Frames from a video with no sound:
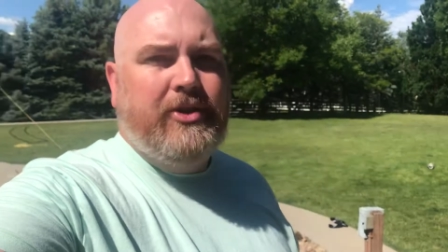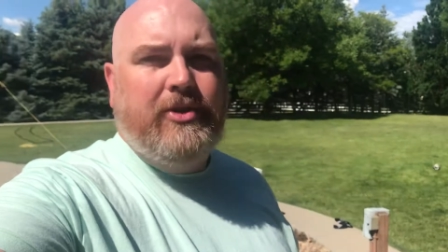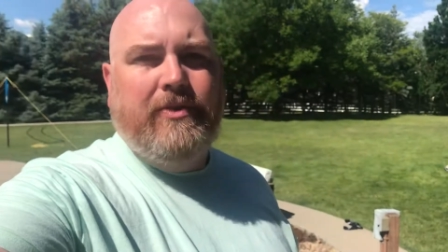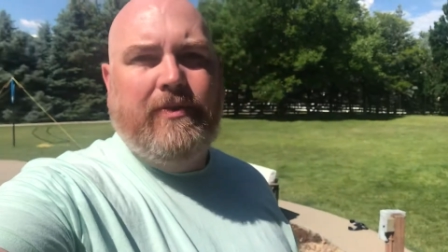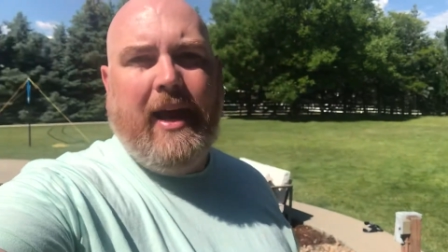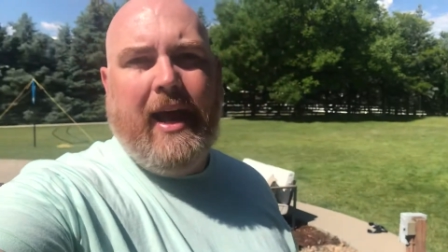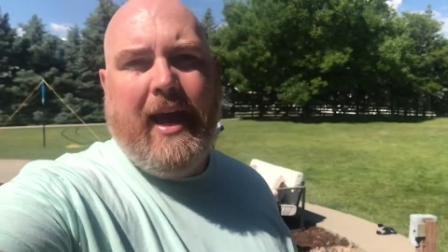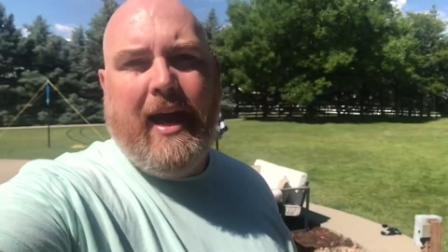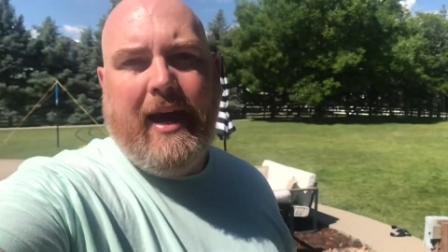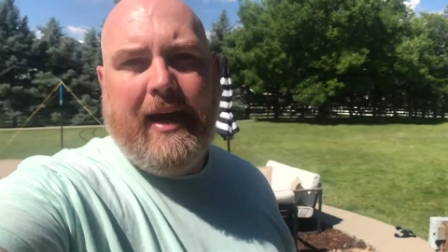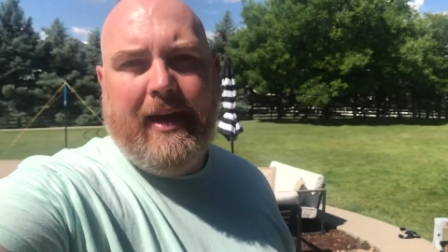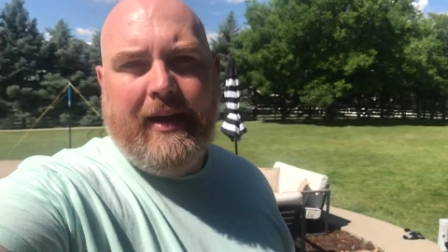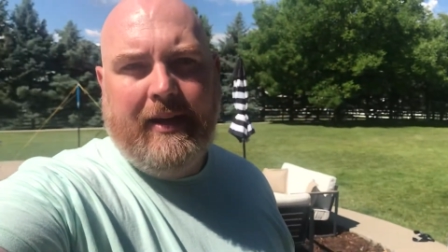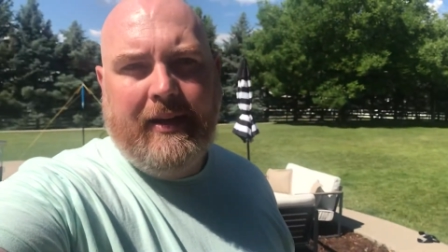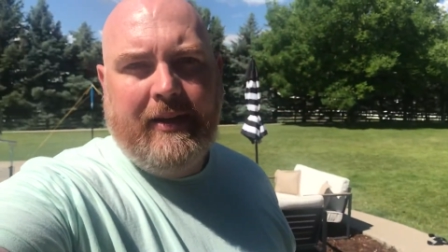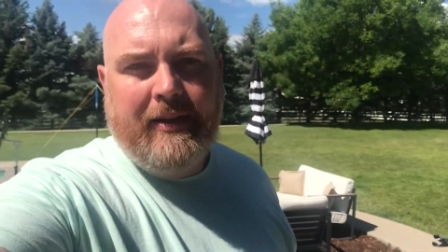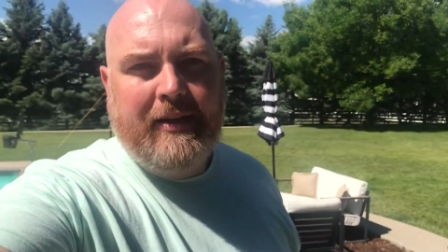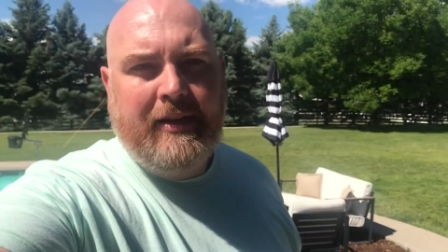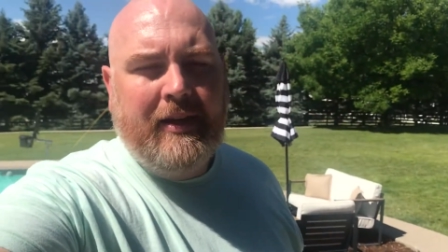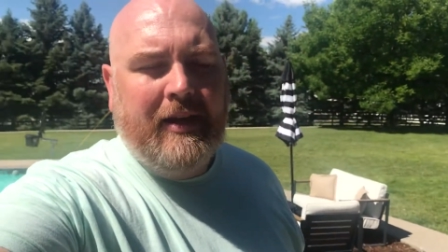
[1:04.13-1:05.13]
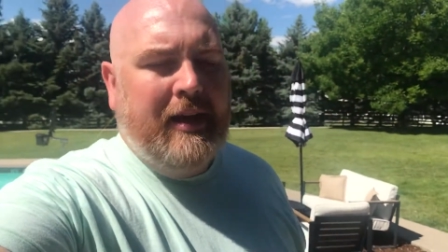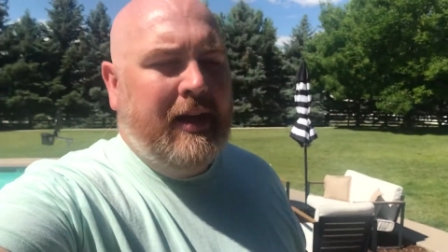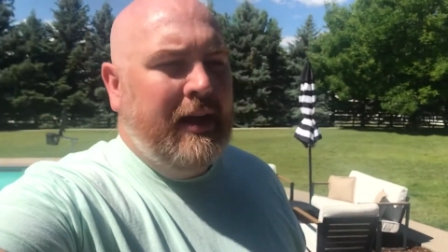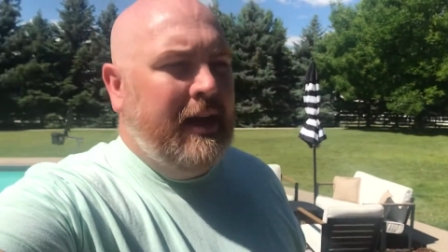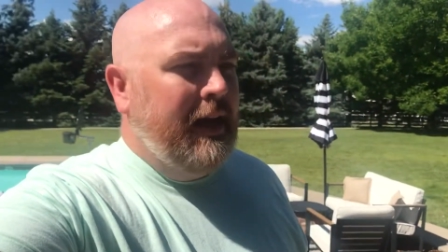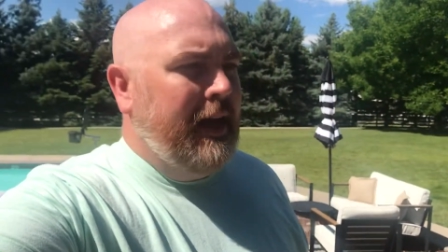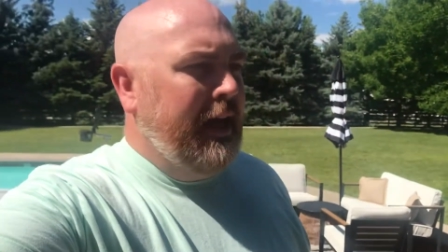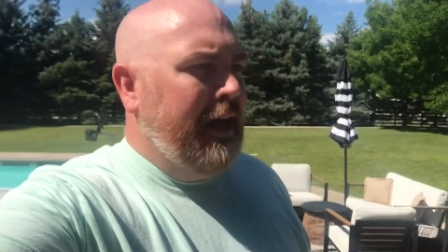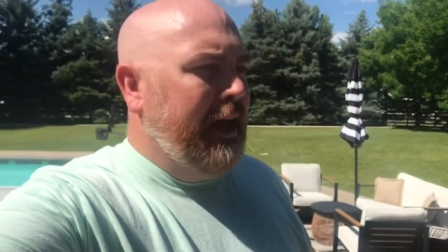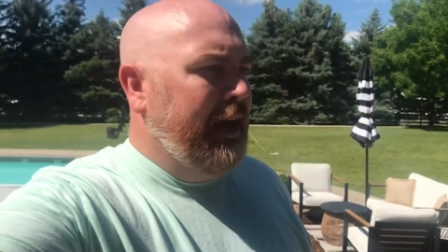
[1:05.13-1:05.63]
you've had
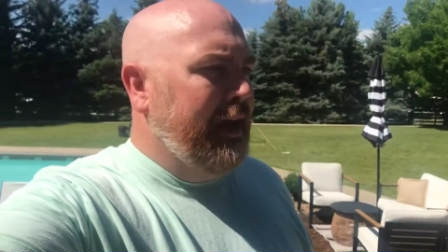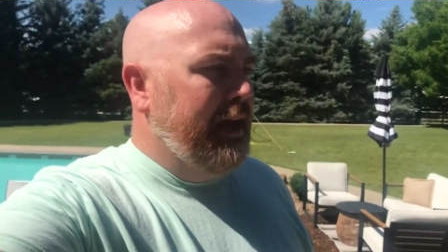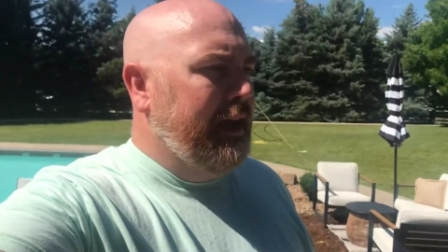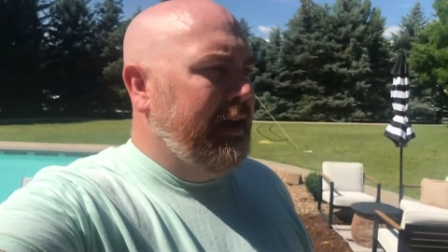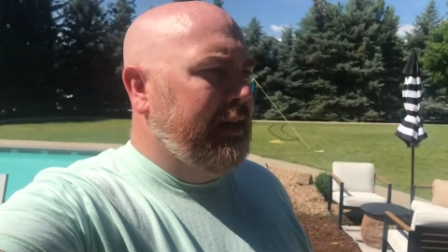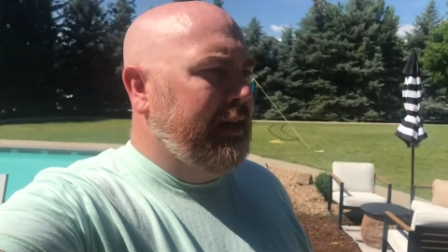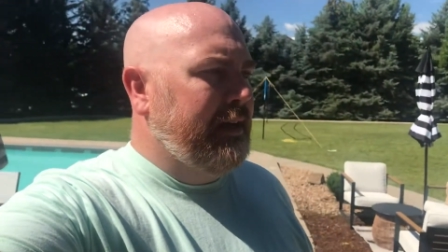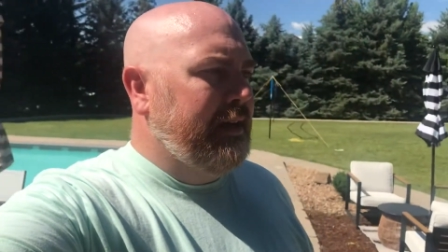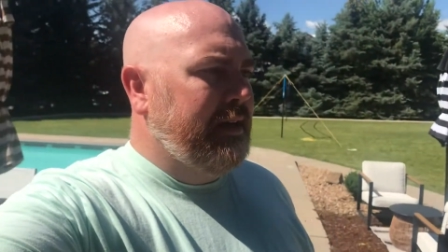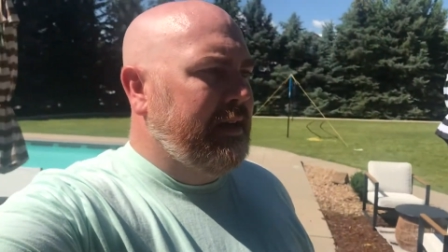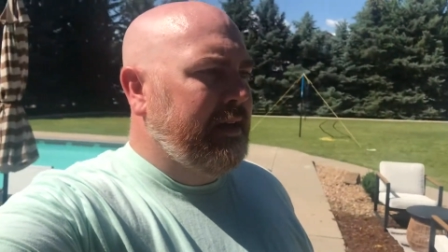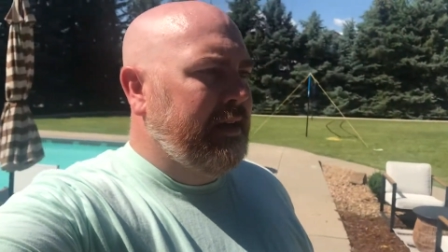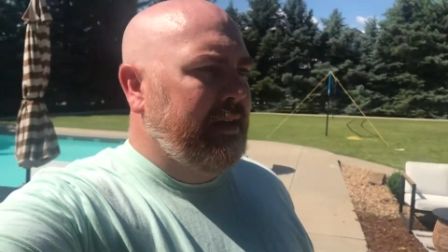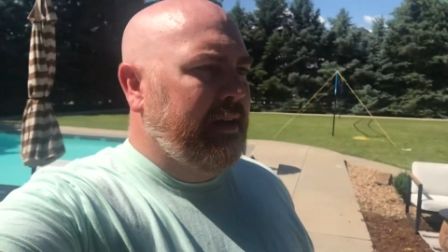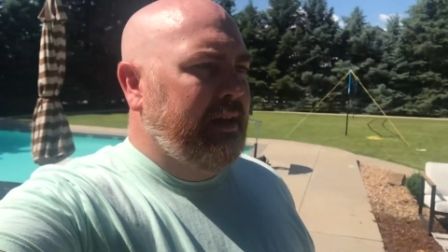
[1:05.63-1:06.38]
and